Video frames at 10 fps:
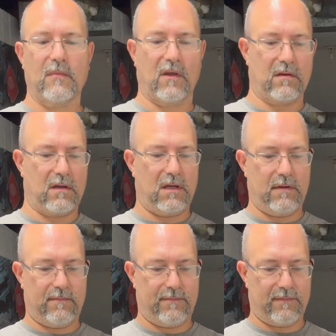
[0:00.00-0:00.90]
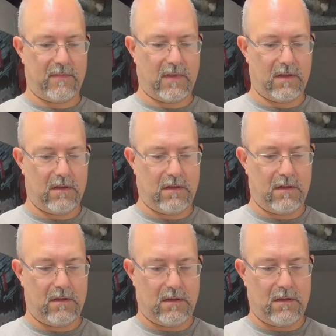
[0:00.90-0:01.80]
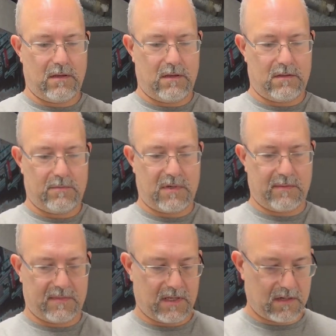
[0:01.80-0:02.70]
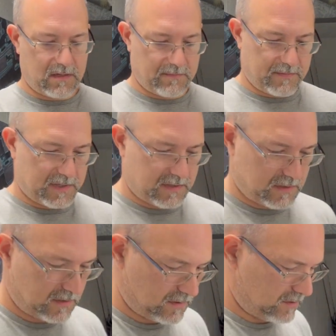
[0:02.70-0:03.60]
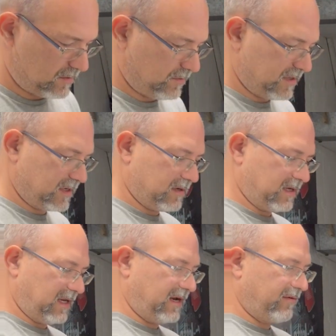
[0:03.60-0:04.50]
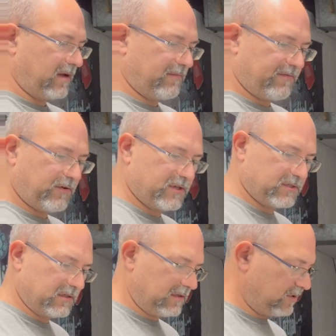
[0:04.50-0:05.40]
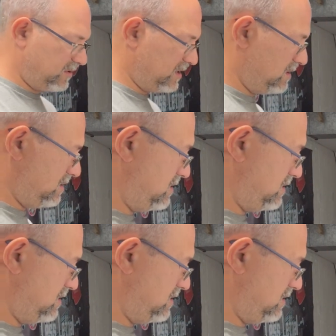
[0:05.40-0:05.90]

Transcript: Okay. Let's pop that up. We are going to air it up first, unloaded,